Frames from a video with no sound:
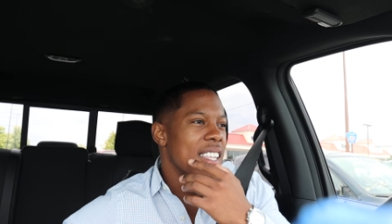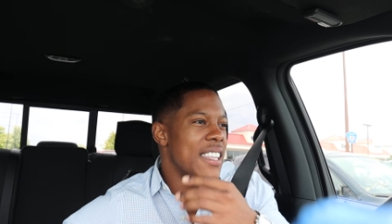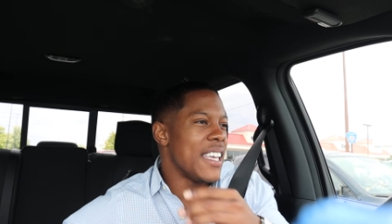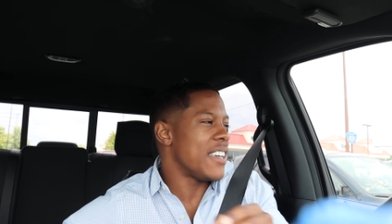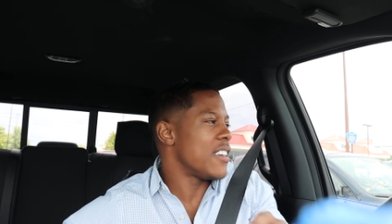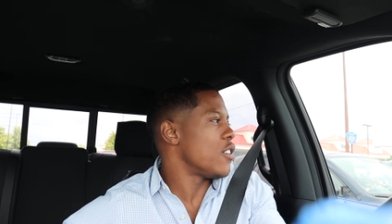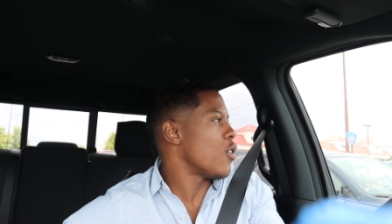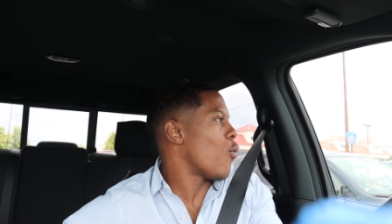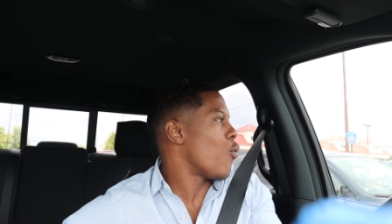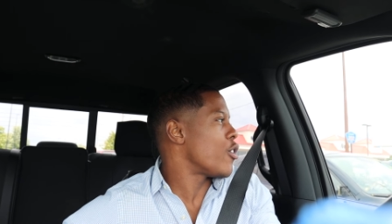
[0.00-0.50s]

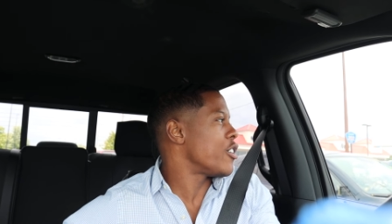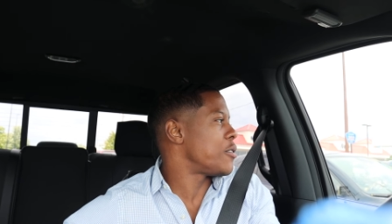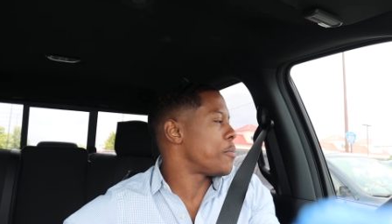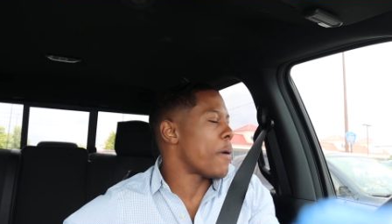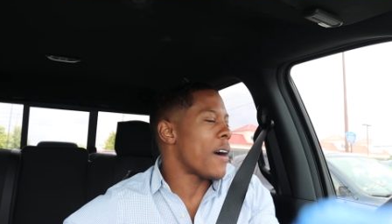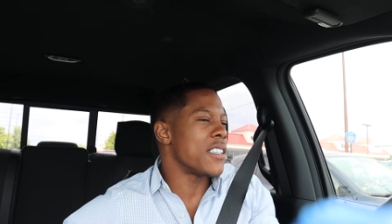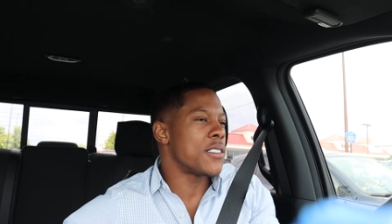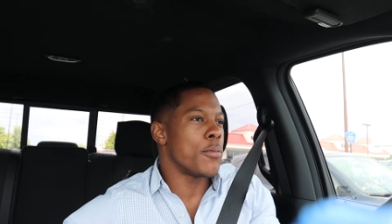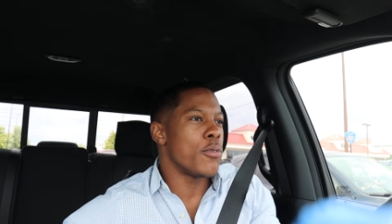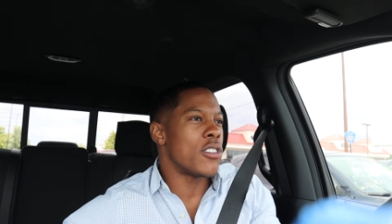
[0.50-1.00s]
Thinking the worst
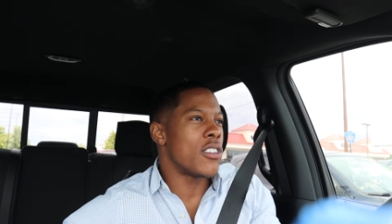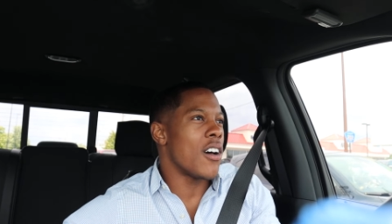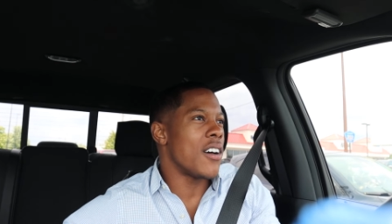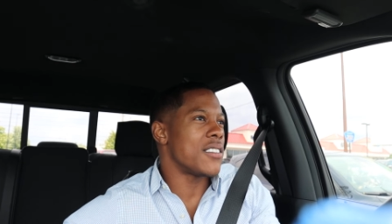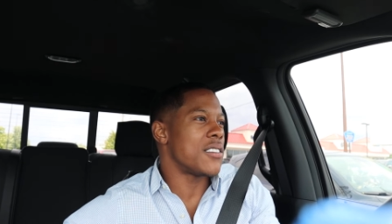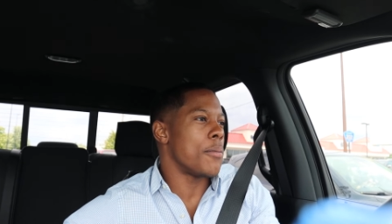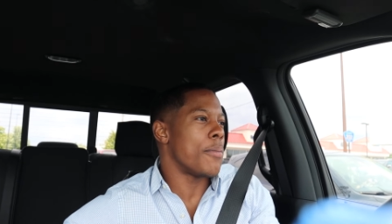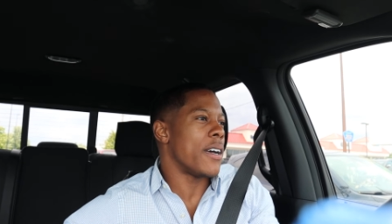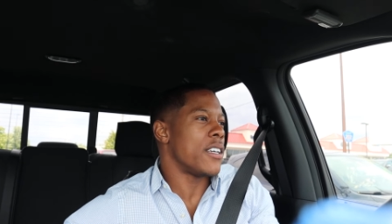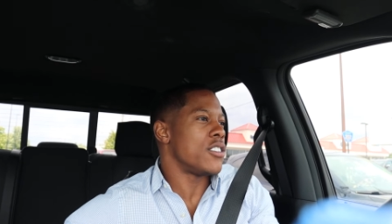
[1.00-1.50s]
possible
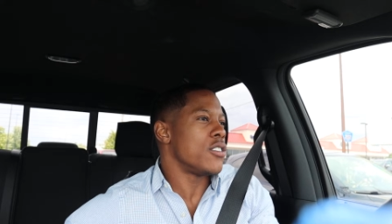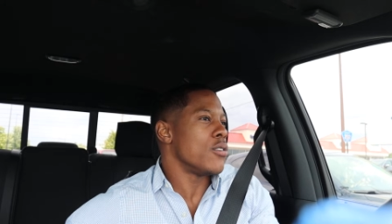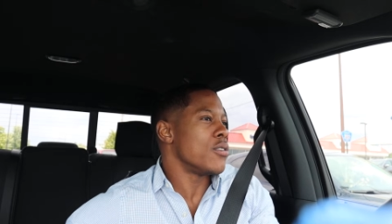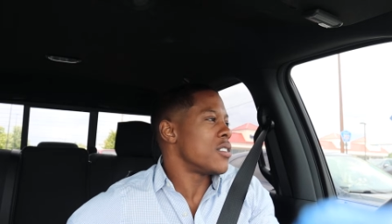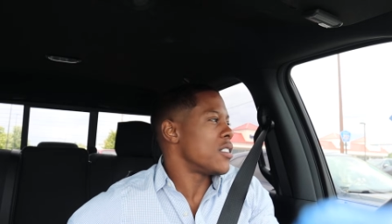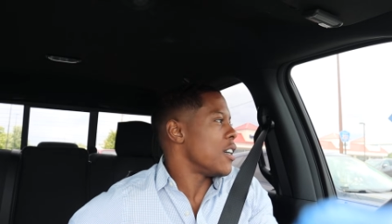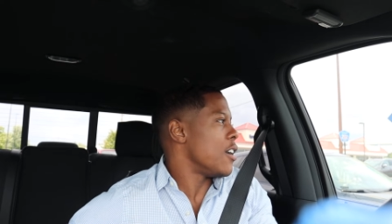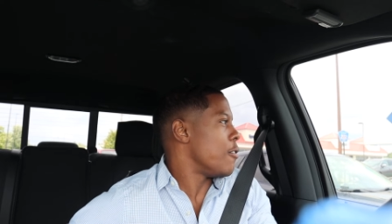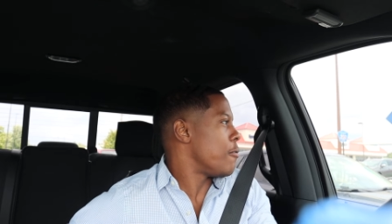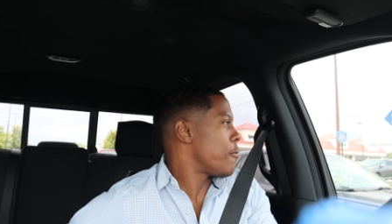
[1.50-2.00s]
thoughts about
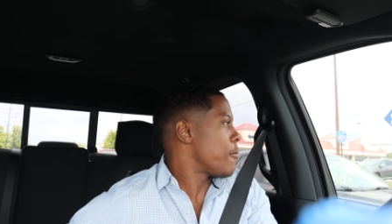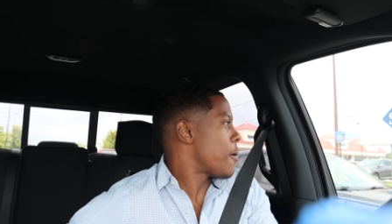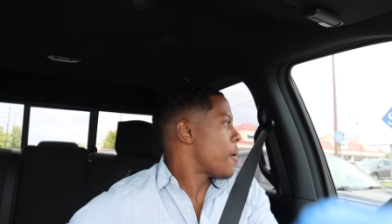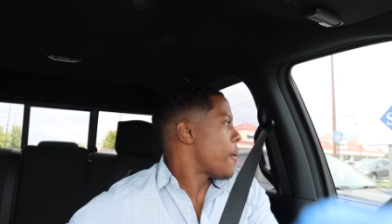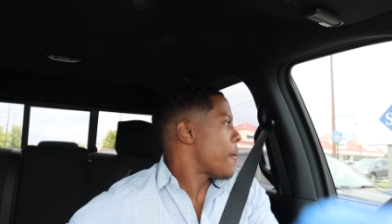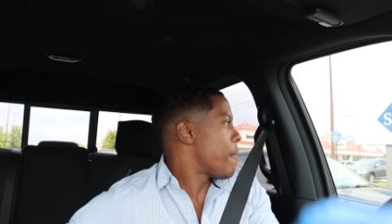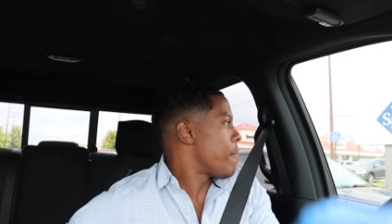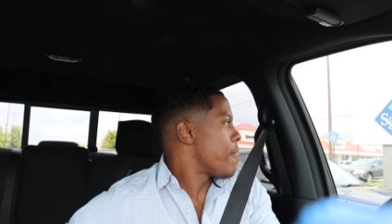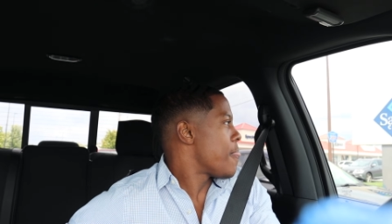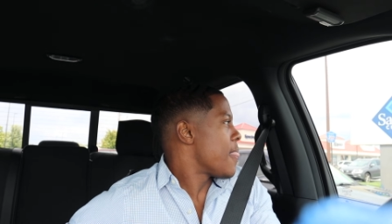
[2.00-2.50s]
yourself
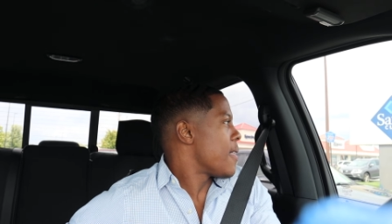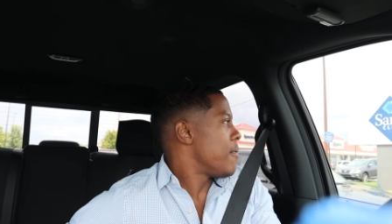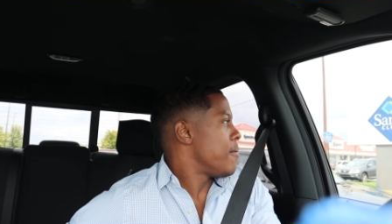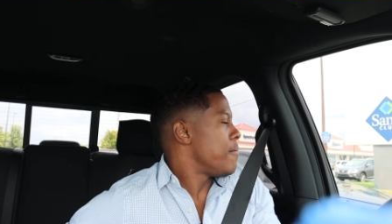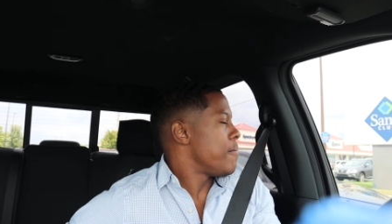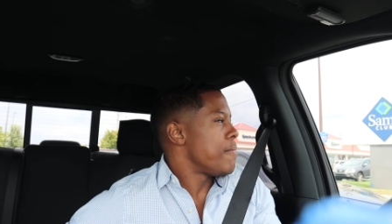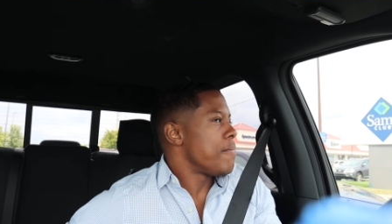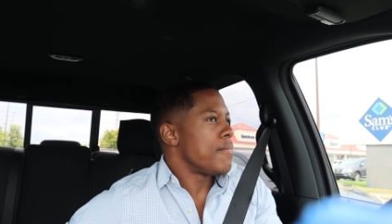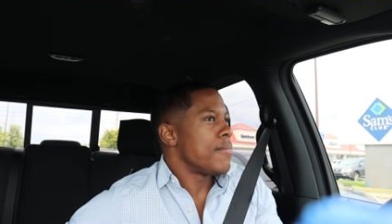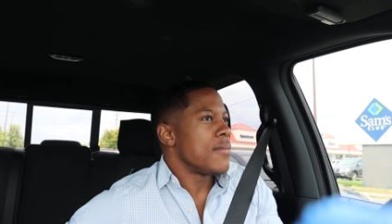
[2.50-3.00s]

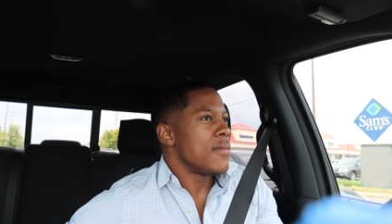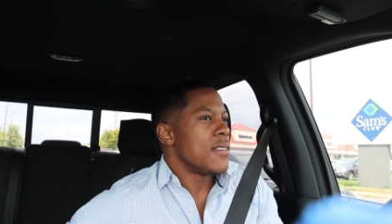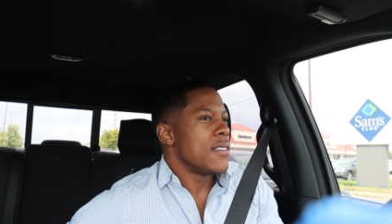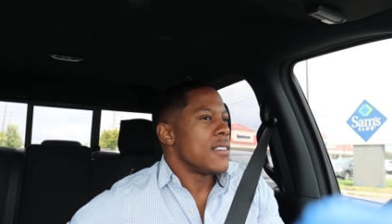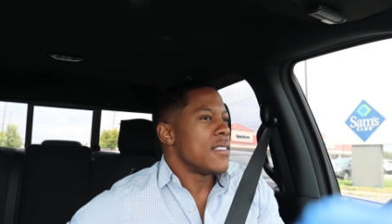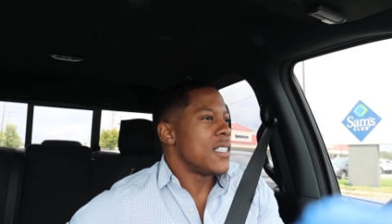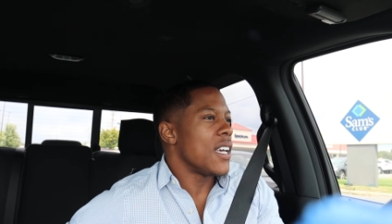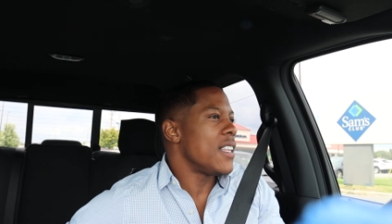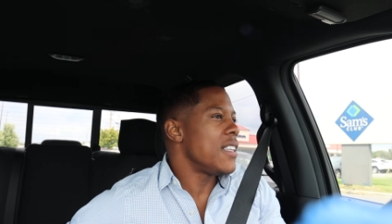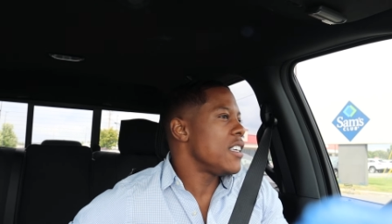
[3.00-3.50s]

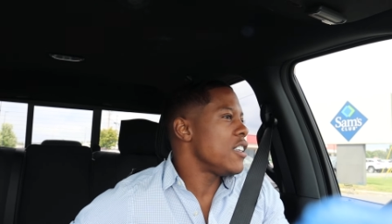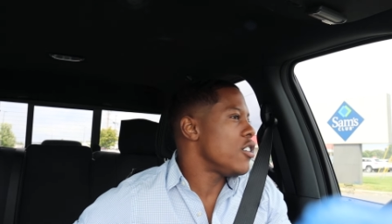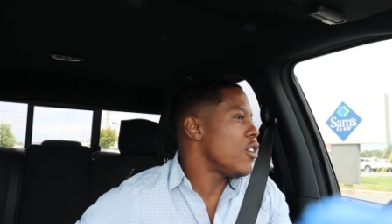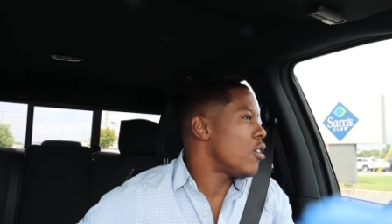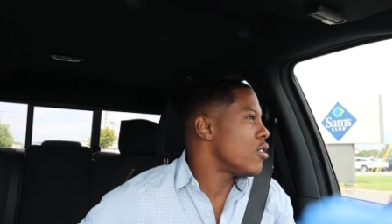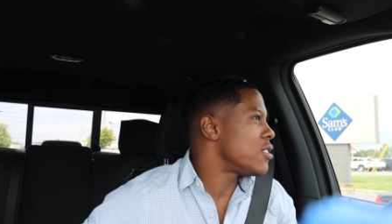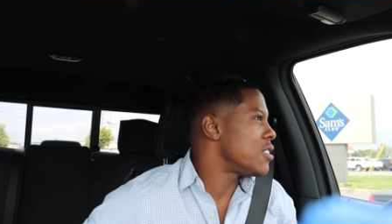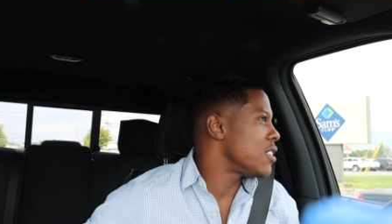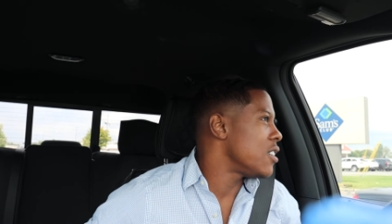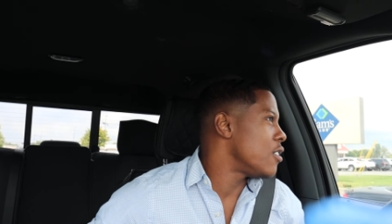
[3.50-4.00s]
telling
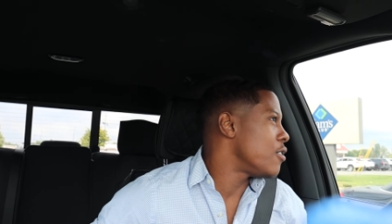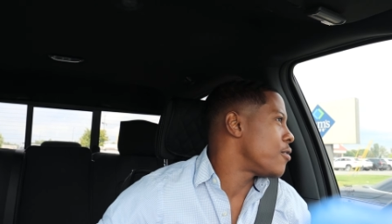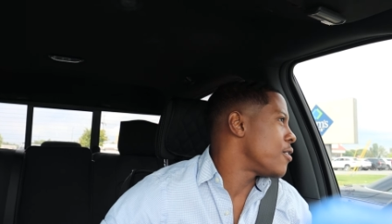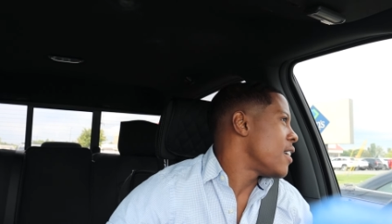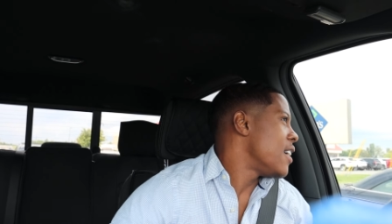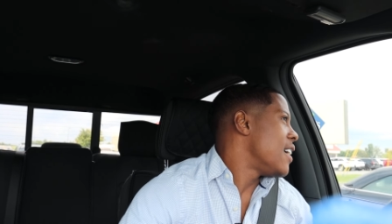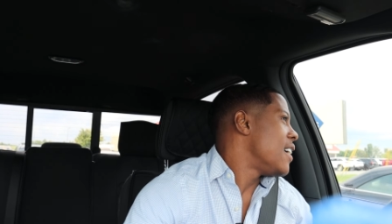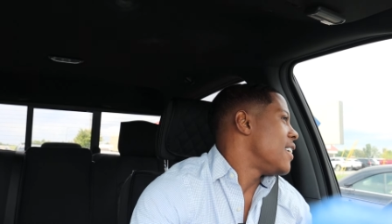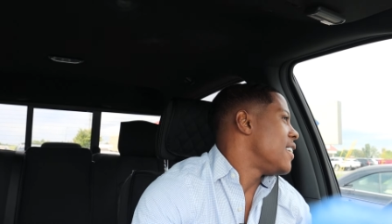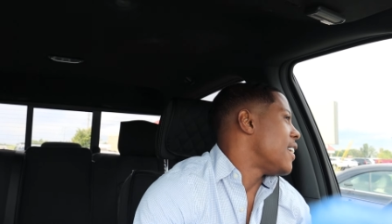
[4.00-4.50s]
yourself
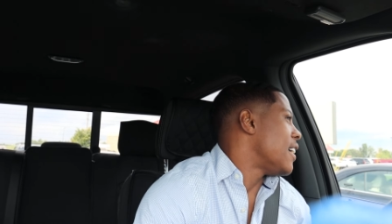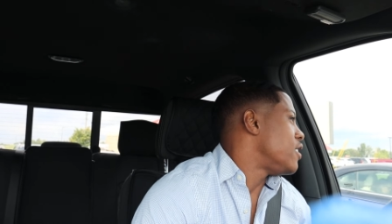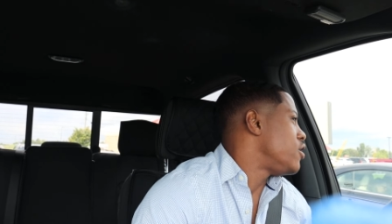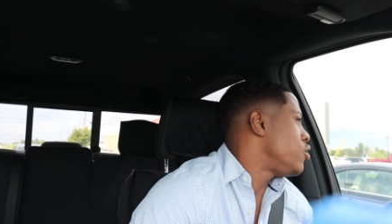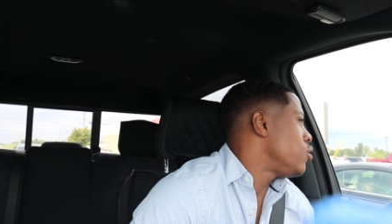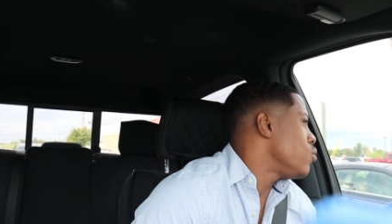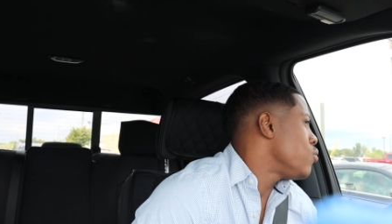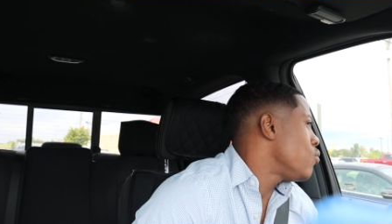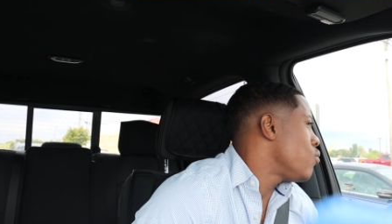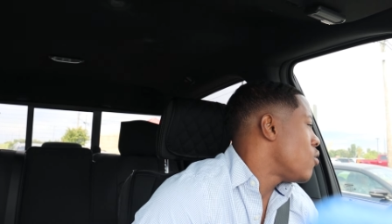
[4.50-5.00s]

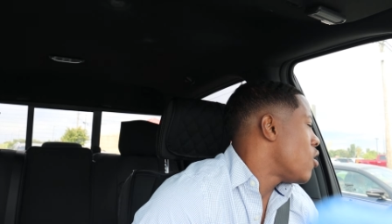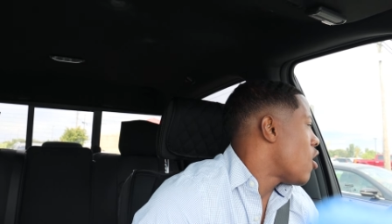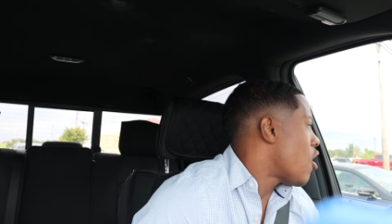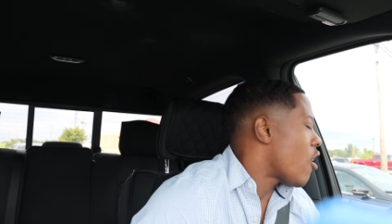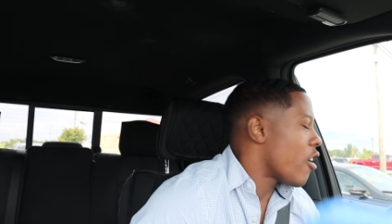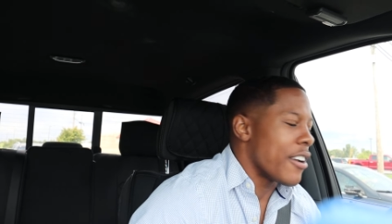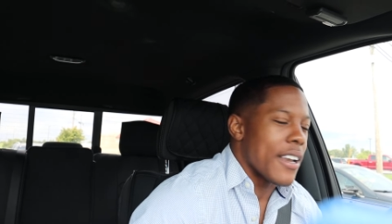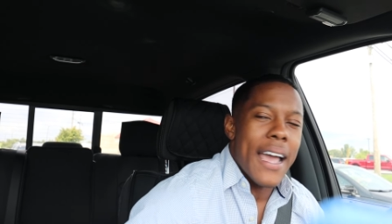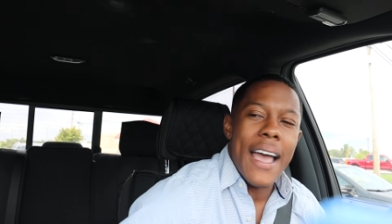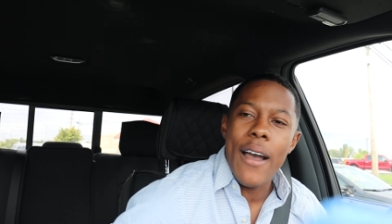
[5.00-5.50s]
that you
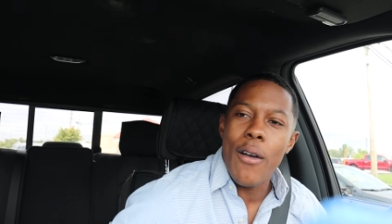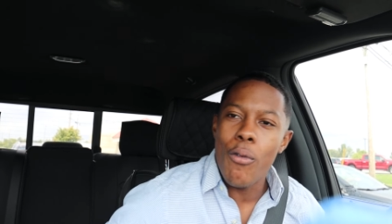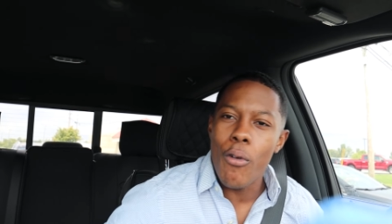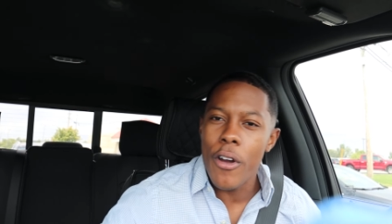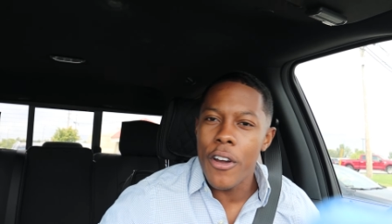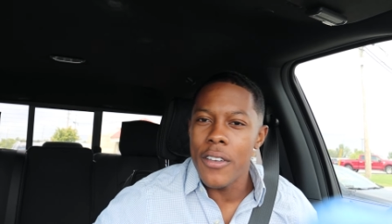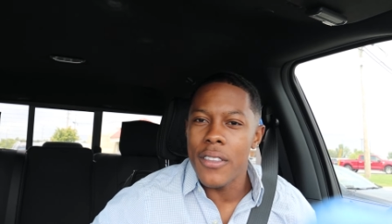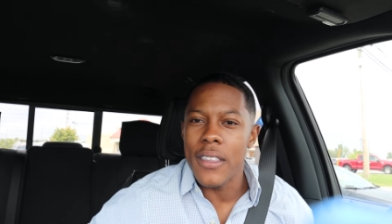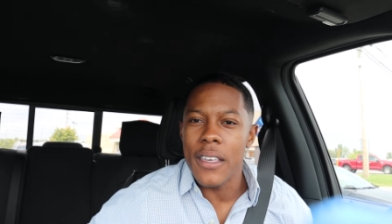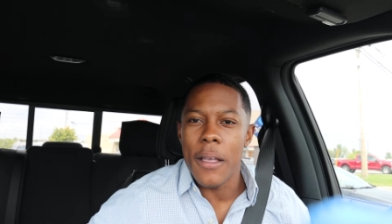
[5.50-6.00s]
are not
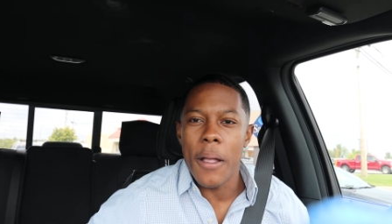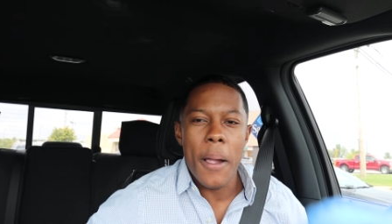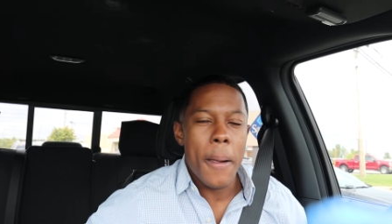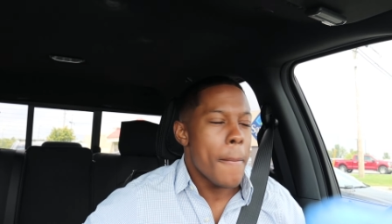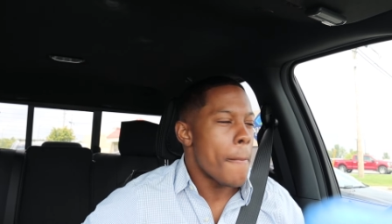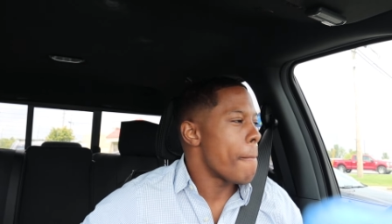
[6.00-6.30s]
worthy.